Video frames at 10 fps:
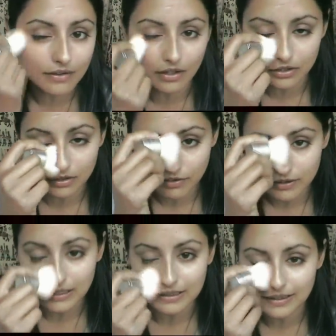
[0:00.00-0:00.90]
such a
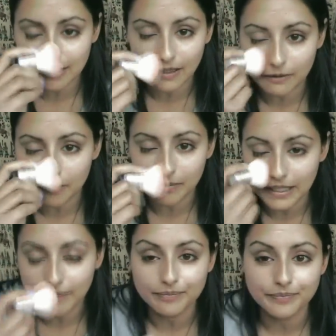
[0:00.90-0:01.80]
fantastic colour on me.